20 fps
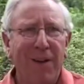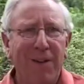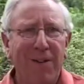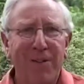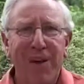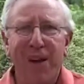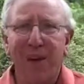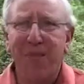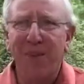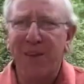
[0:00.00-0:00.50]

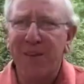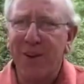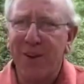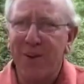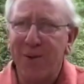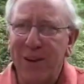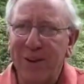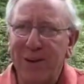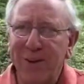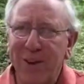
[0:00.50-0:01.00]
You know, there's a
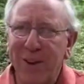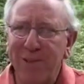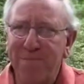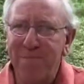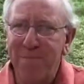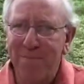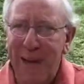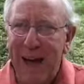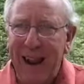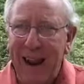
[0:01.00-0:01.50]
question
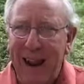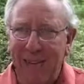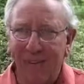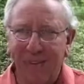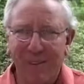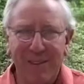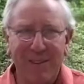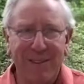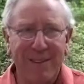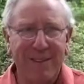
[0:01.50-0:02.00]
of
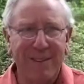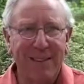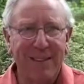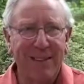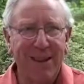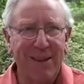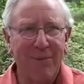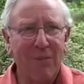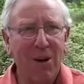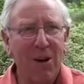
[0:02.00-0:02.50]
balance.
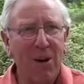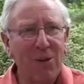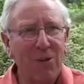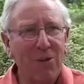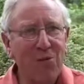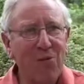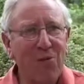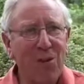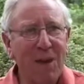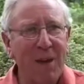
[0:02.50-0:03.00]
We're not
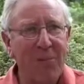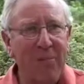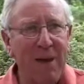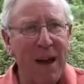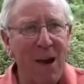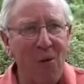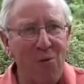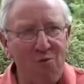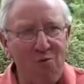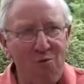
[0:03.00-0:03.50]
talking
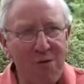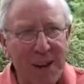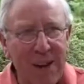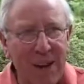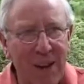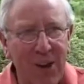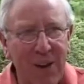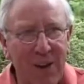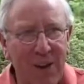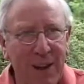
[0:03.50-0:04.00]
about
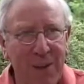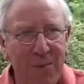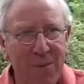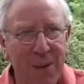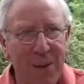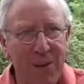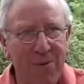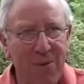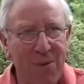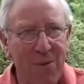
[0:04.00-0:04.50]
ridiculing
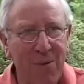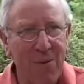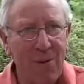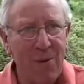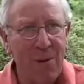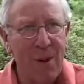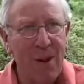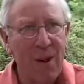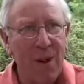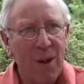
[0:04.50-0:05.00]
people.
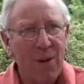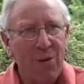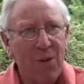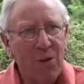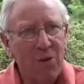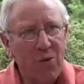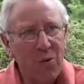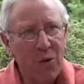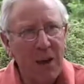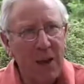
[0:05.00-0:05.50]
We're
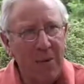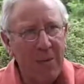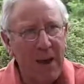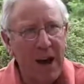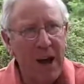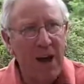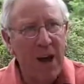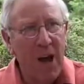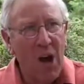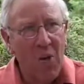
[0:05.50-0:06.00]
talking
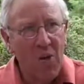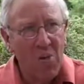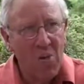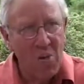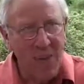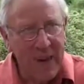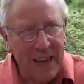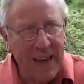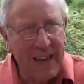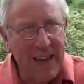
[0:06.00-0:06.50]
about
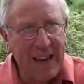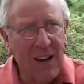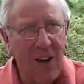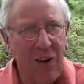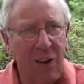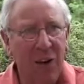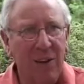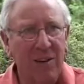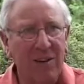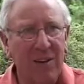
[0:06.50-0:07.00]

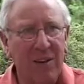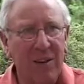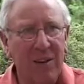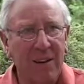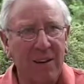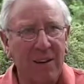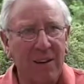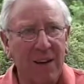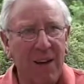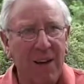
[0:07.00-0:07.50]
recognising
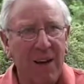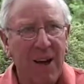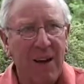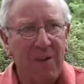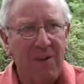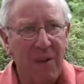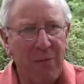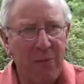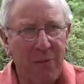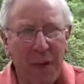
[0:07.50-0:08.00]

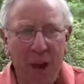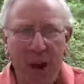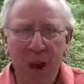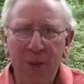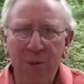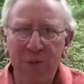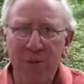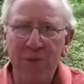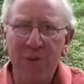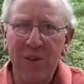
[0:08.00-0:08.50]
that
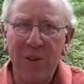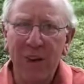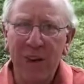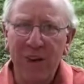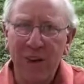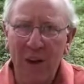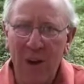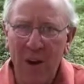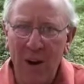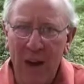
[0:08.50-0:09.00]
those
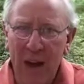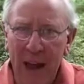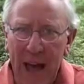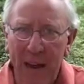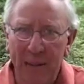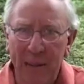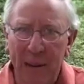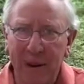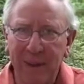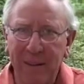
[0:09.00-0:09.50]

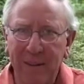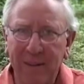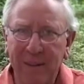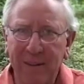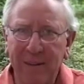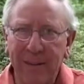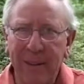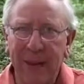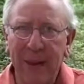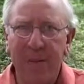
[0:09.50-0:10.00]

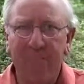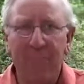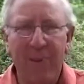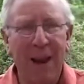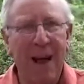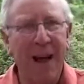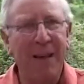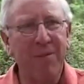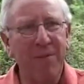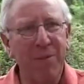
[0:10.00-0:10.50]
dynamics
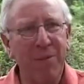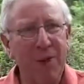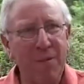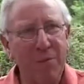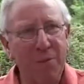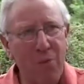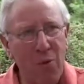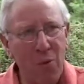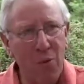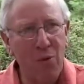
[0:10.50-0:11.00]
play very
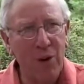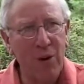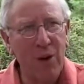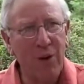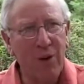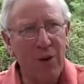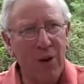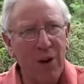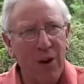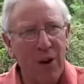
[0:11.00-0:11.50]

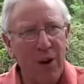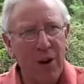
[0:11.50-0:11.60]
important